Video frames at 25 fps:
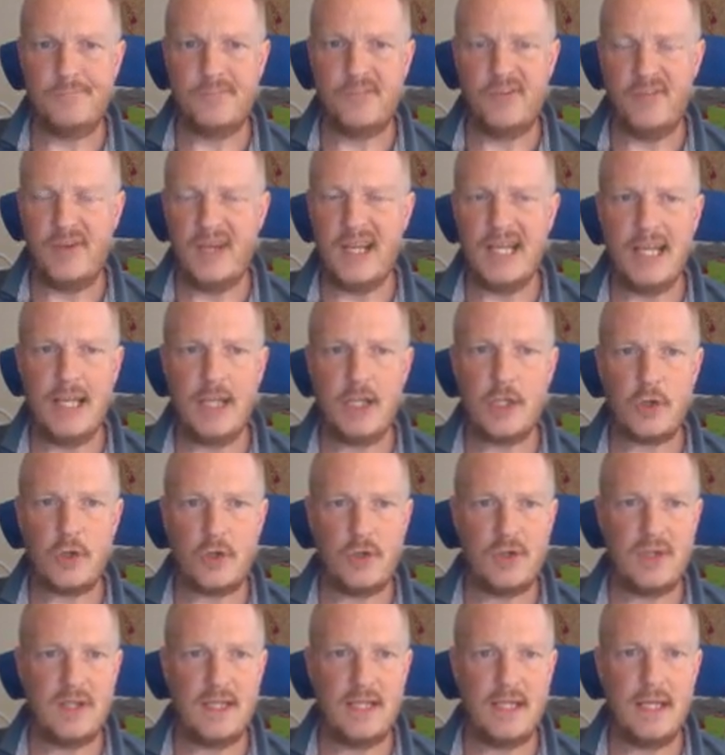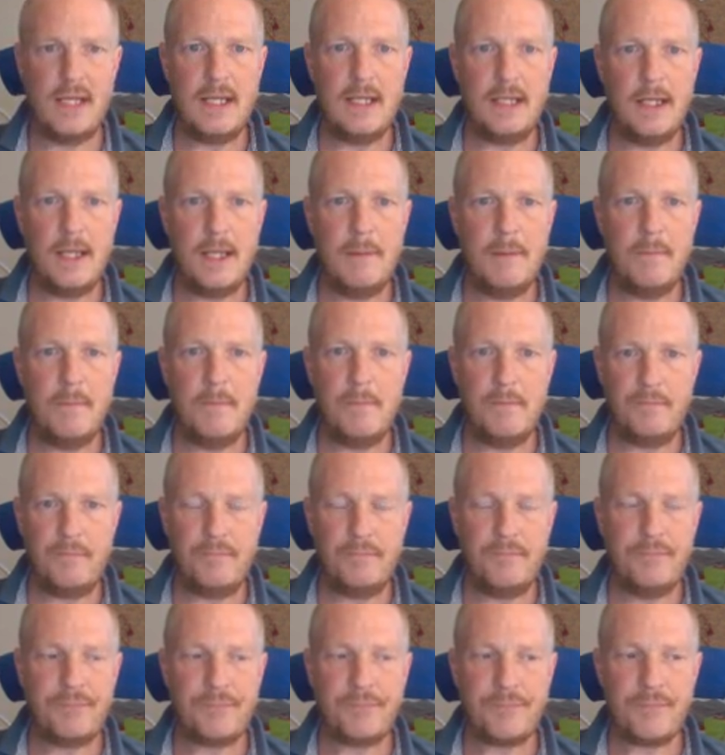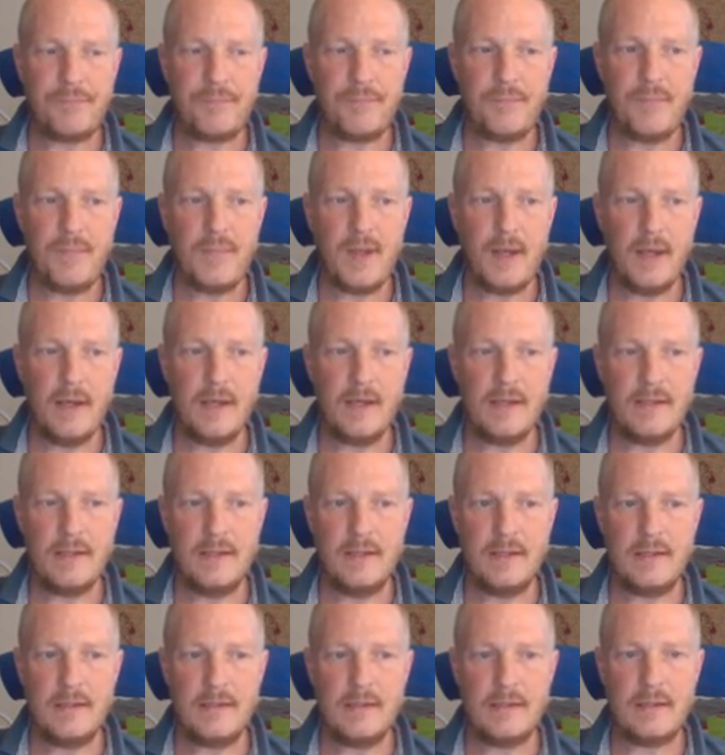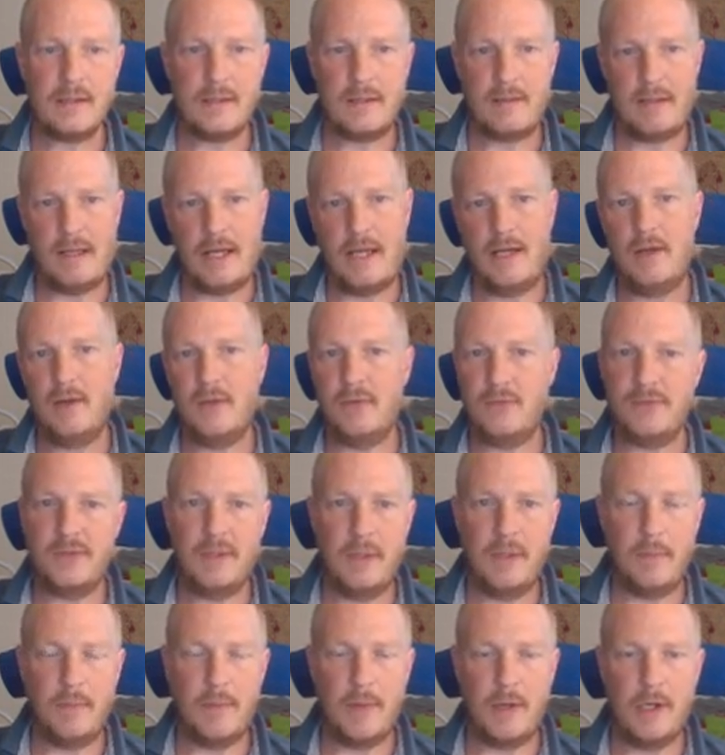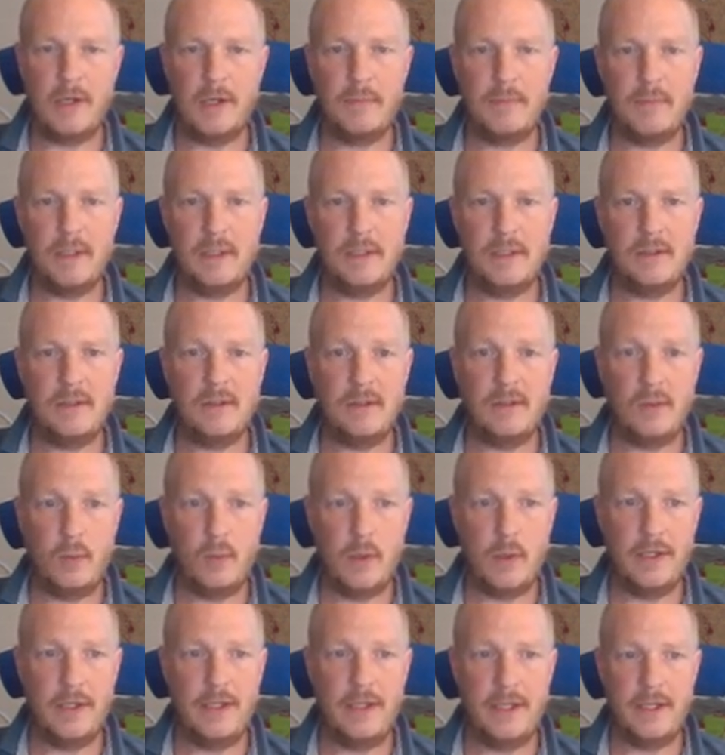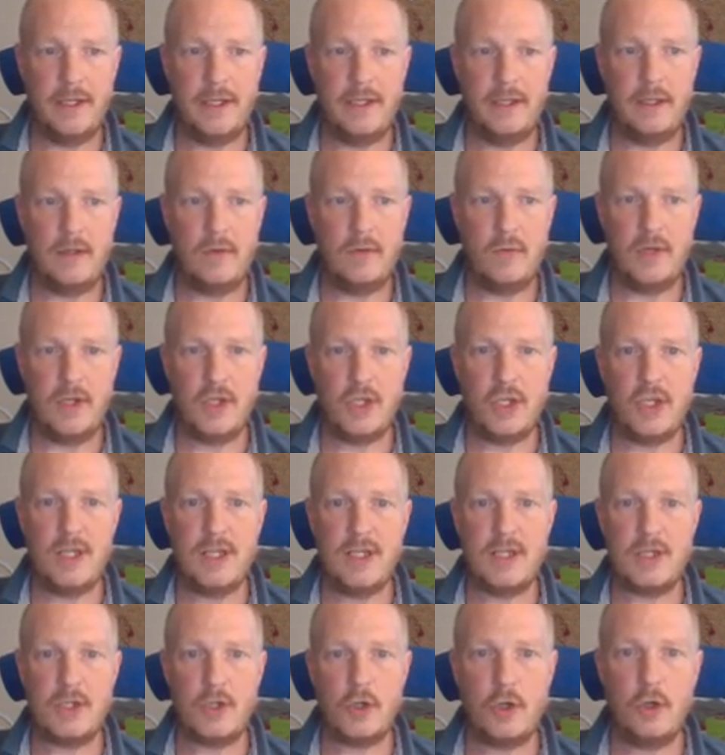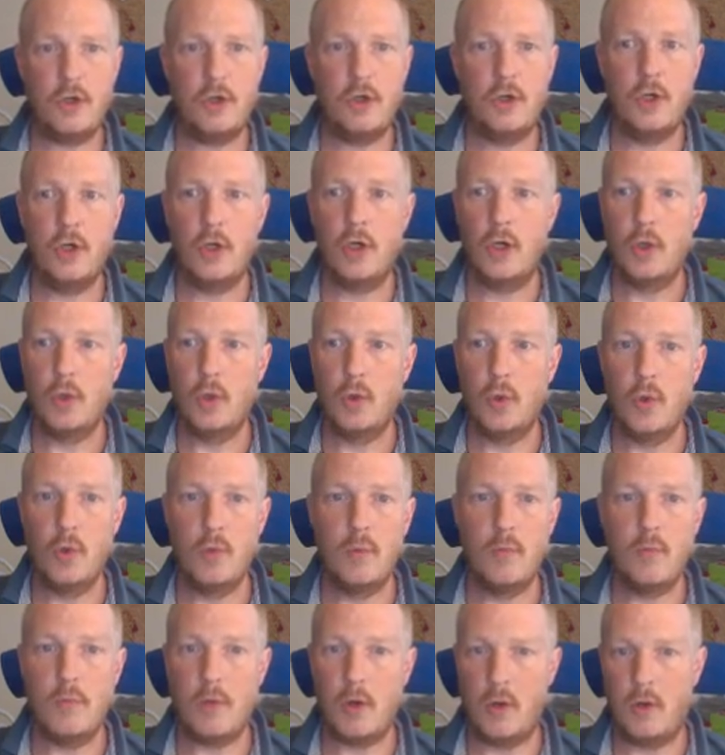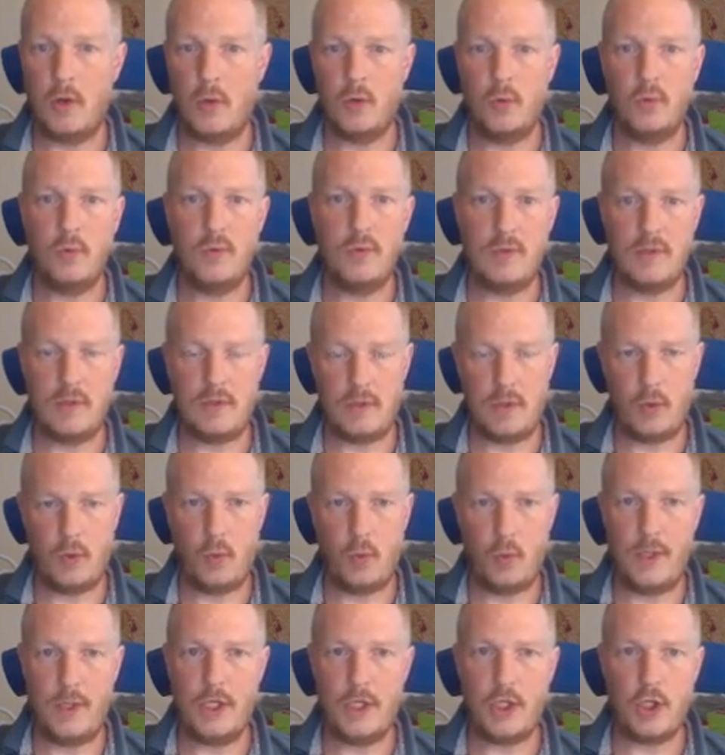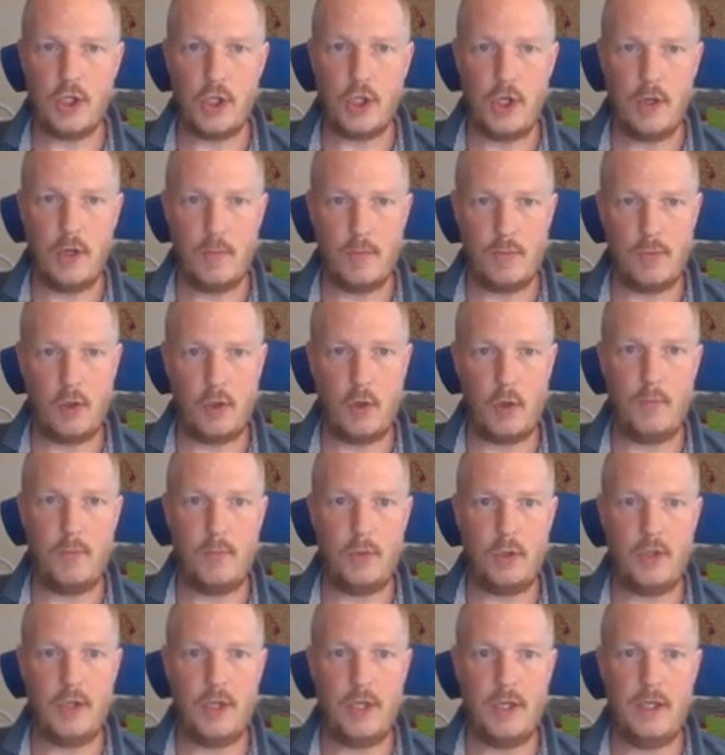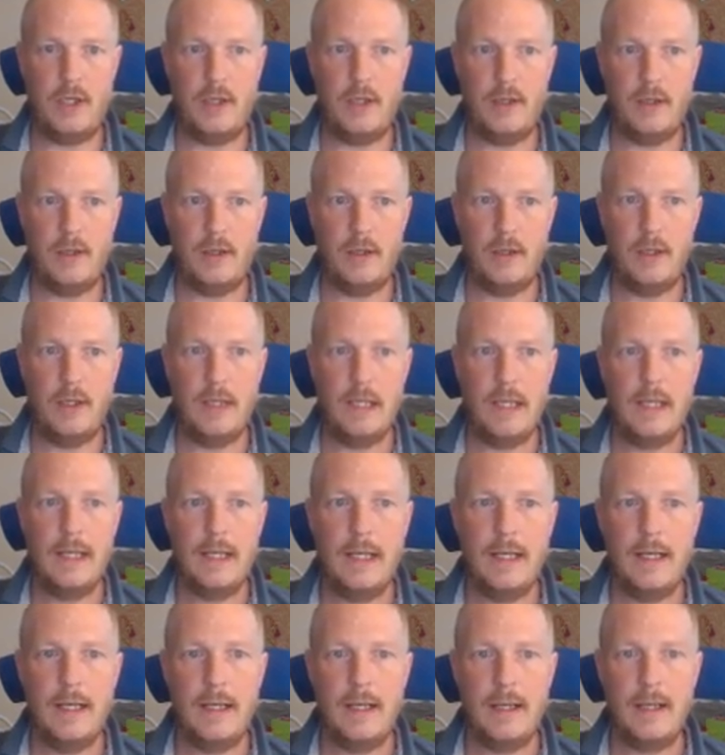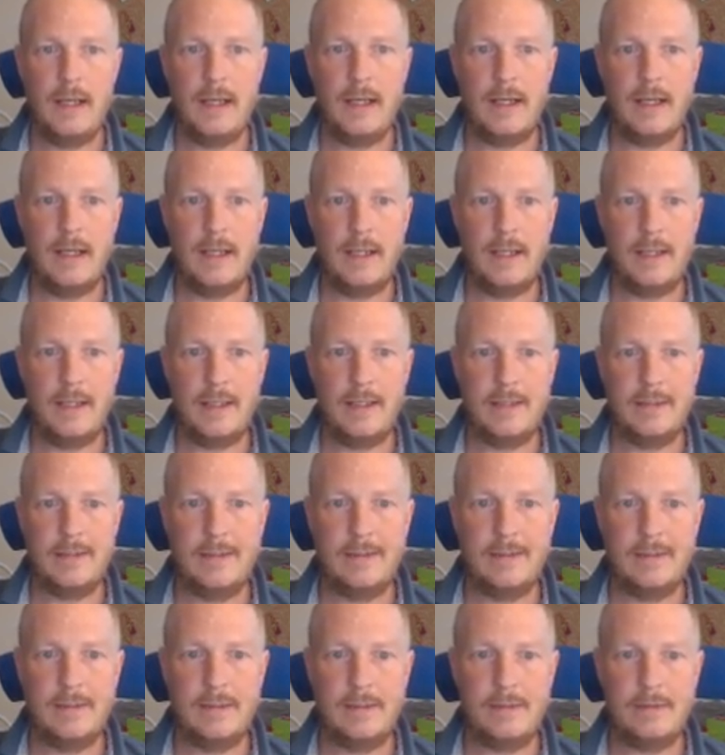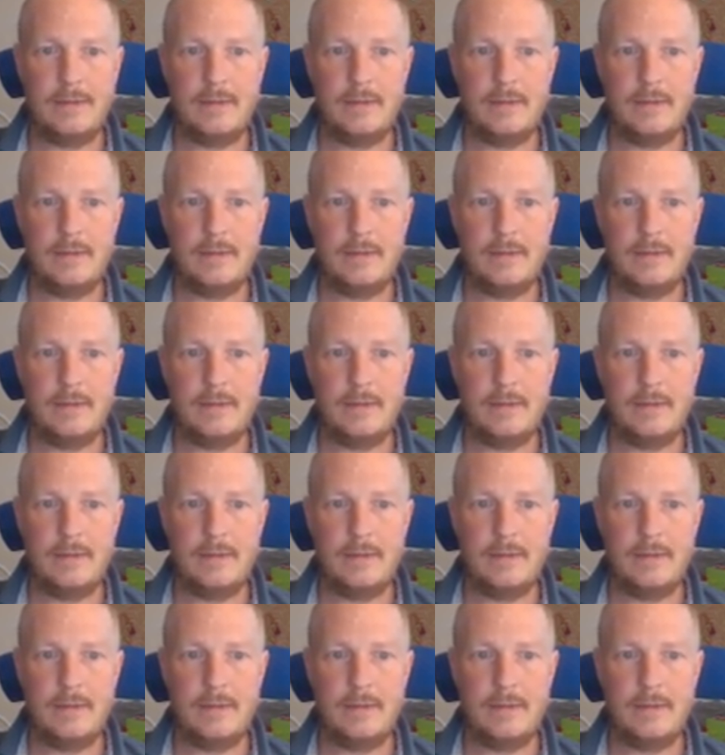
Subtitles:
village or city has its kind of department where they register whom owns which property. And